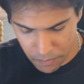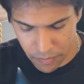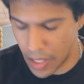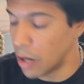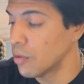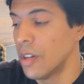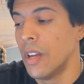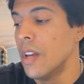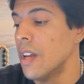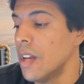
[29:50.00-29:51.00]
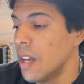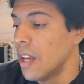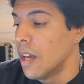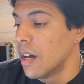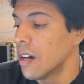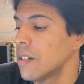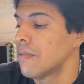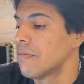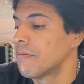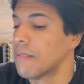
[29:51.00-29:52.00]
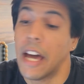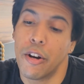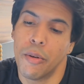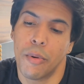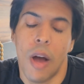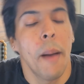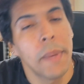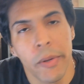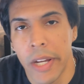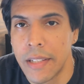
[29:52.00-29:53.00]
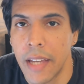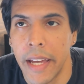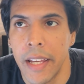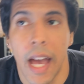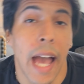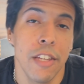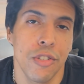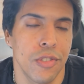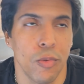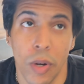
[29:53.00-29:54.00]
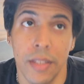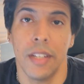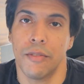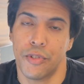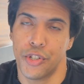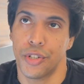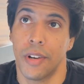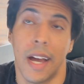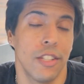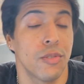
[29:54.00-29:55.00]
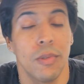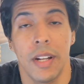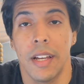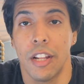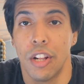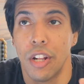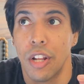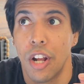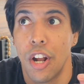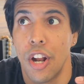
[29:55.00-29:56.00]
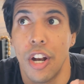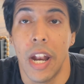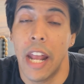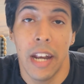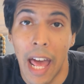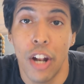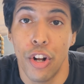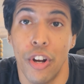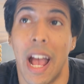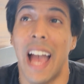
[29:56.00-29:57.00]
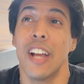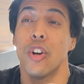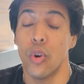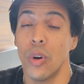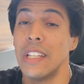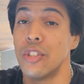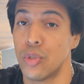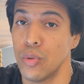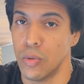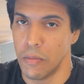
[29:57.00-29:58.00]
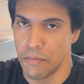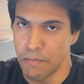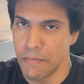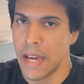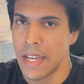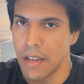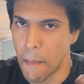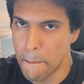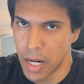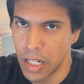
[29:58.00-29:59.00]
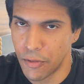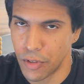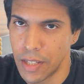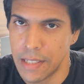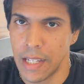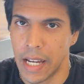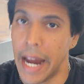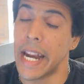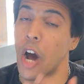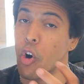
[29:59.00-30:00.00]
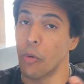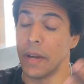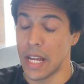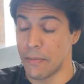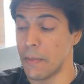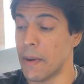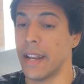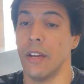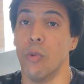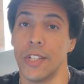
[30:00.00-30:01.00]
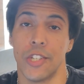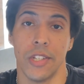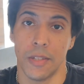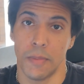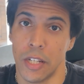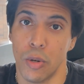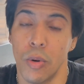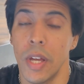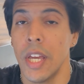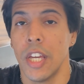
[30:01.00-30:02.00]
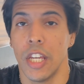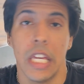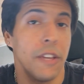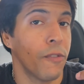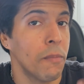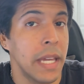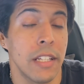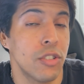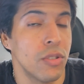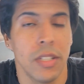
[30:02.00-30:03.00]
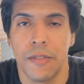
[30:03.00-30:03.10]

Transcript: Now I don't know, bro, I'm very excited. I just, one thing for sure, I just want to, I'm not learn, I'm going to make money from this thing, and I hope everybody watching this video, if you made it to this